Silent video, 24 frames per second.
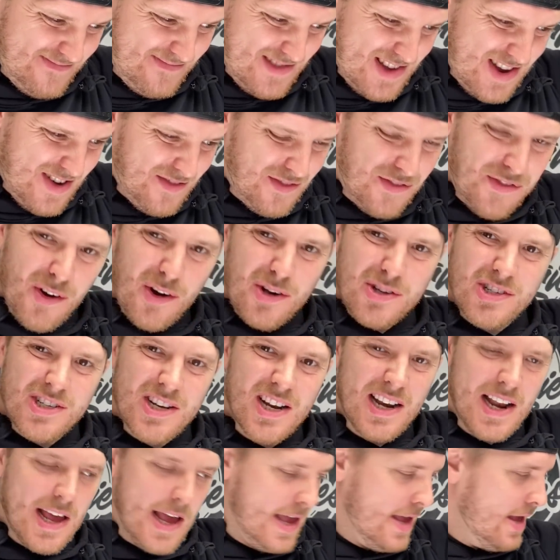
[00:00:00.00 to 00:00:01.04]

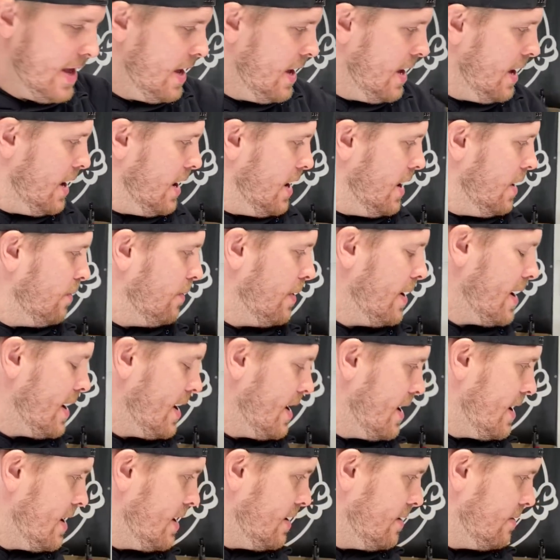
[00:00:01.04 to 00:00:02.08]
Unfortunately,
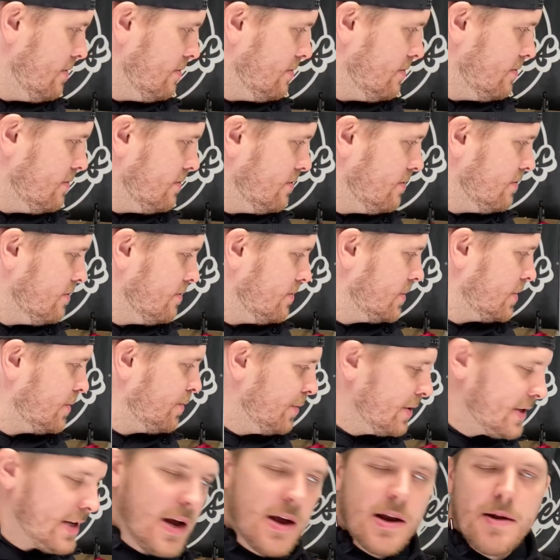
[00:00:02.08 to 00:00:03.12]
we
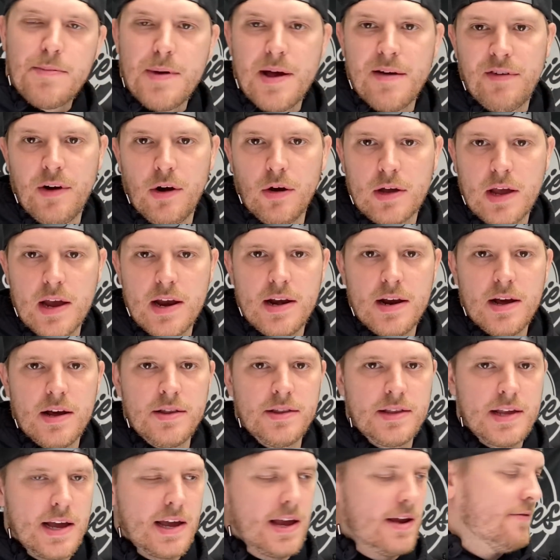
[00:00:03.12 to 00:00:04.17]
were doing a bit of a looking
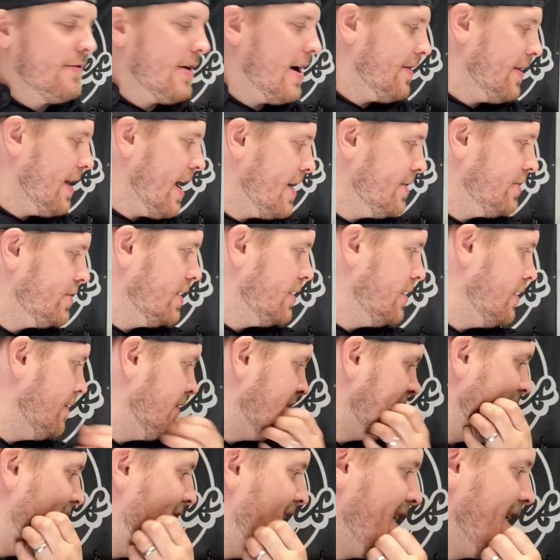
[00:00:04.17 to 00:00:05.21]
and digging around the engine the other
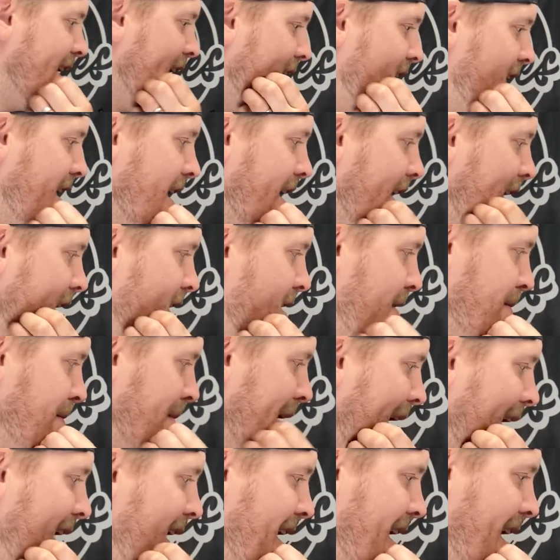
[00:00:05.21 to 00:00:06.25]
day,
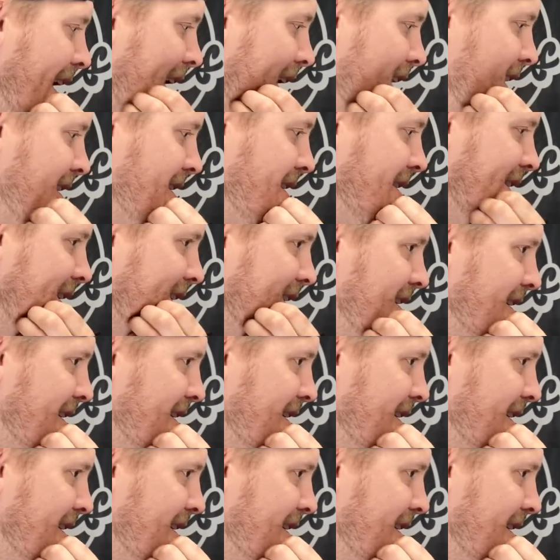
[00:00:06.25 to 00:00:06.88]
and